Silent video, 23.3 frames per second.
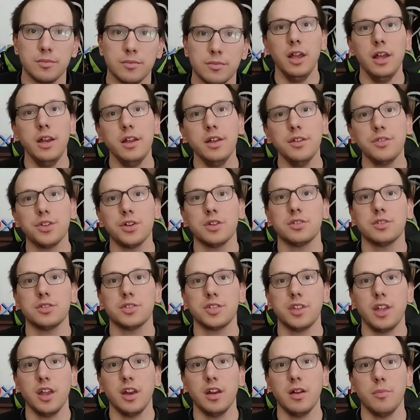It is
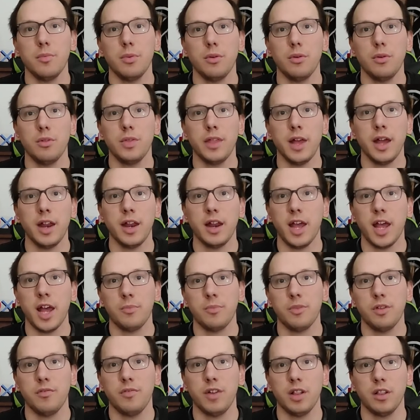understandable that
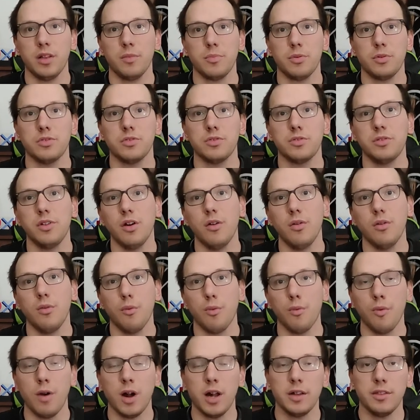app developers don't
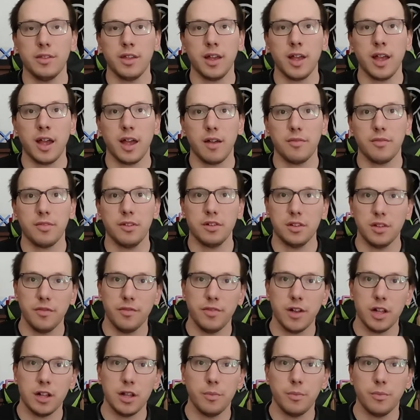want to have to
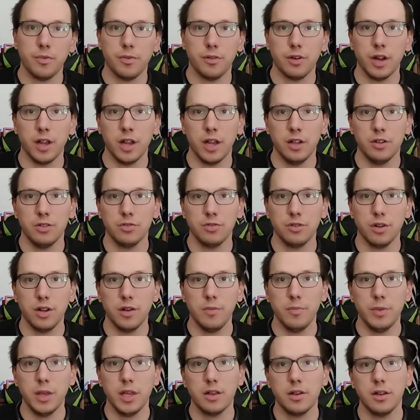develop for
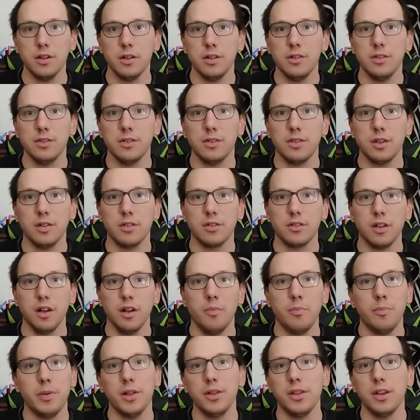Android because there's a
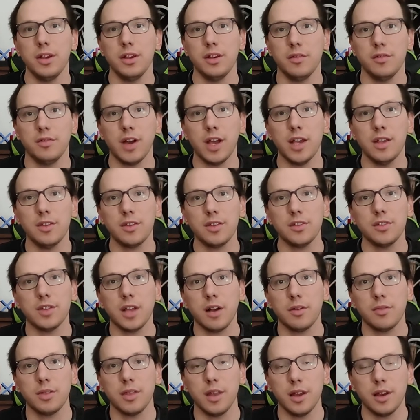billion devices
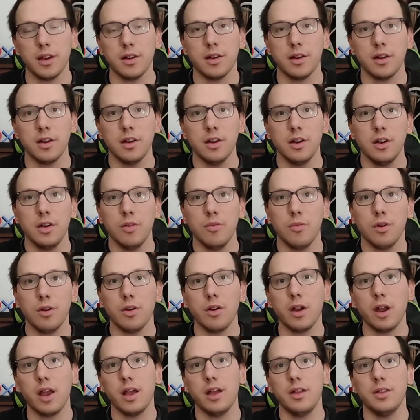out there,
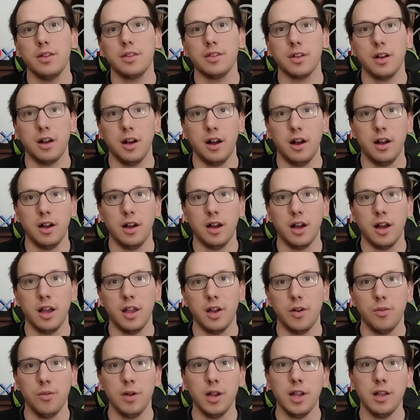whereas on
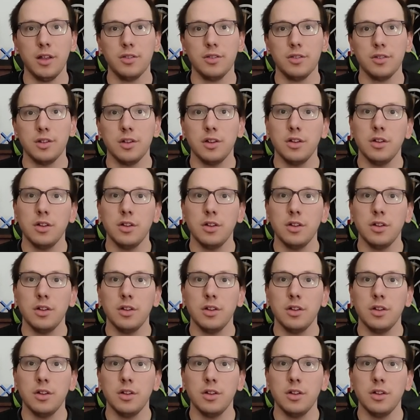iOS,